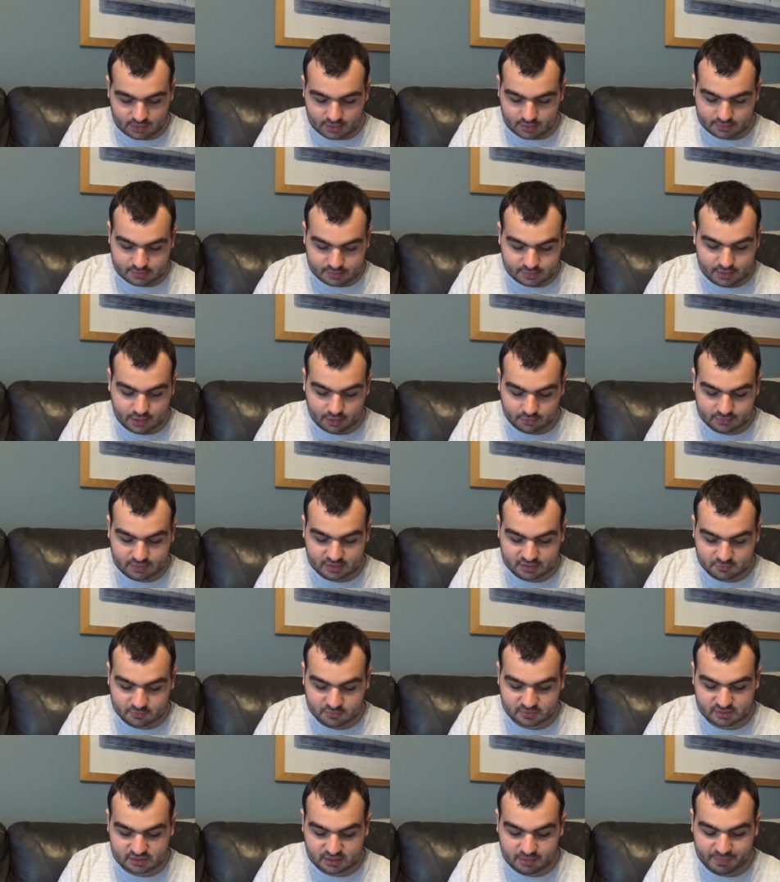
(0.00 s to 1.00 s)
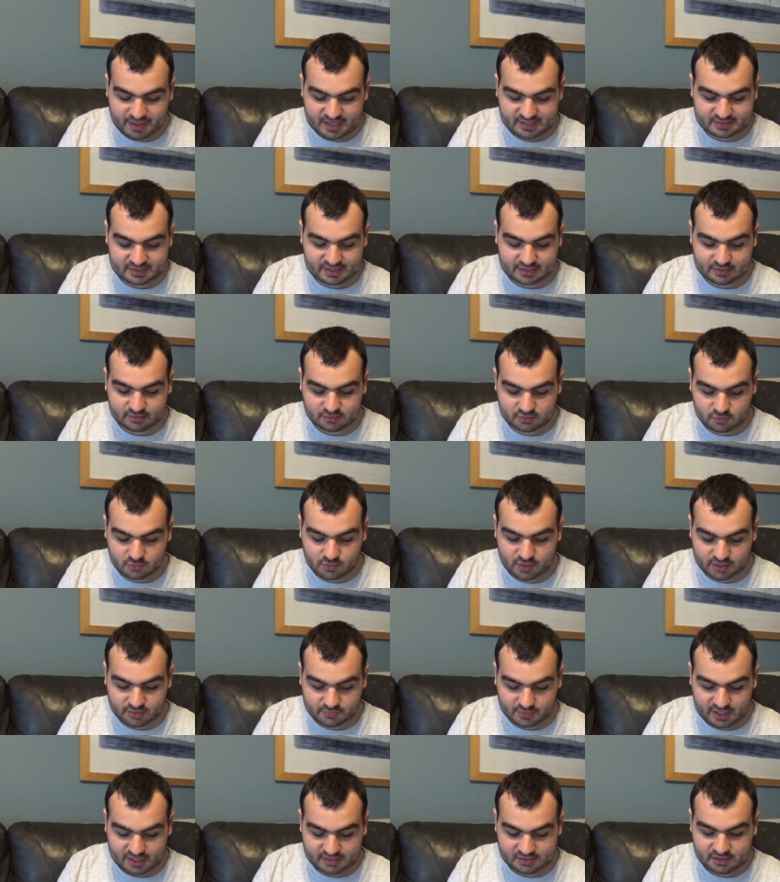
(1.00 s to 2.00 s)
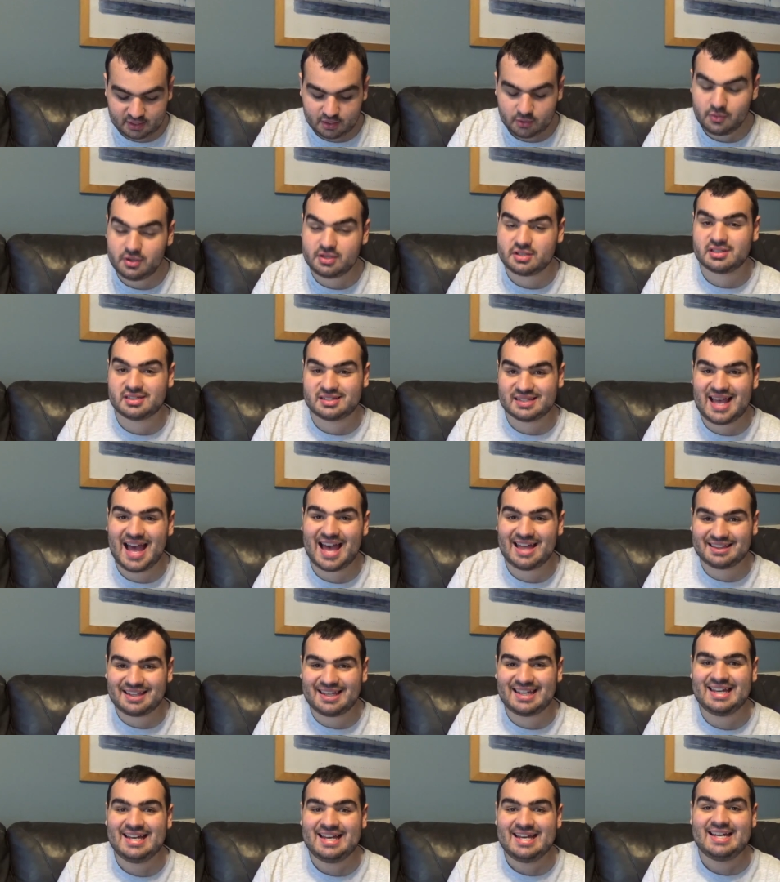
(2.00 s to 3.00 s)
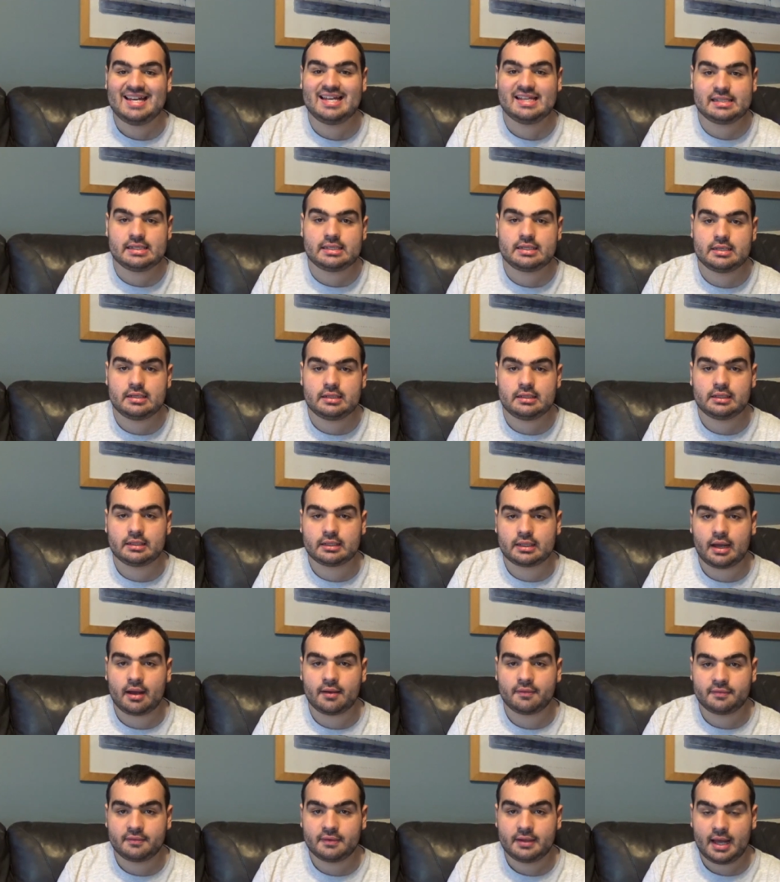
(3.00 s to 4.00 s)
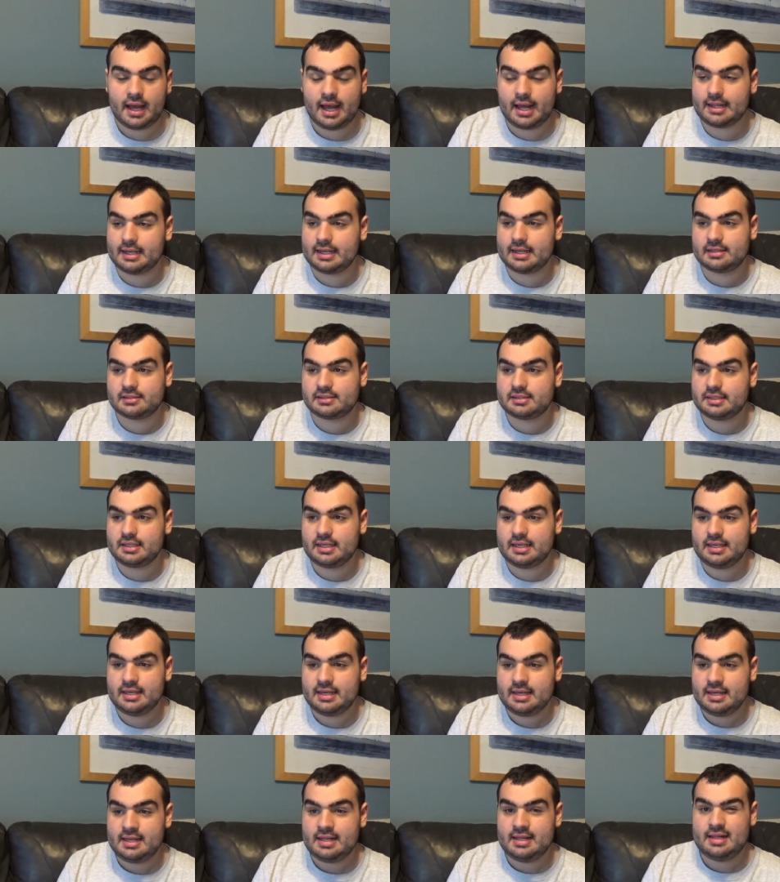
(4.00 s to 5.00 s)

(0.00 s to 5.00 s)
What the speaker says: So this was the best they could do otherwise, which sadly isn't good enough. And honestly,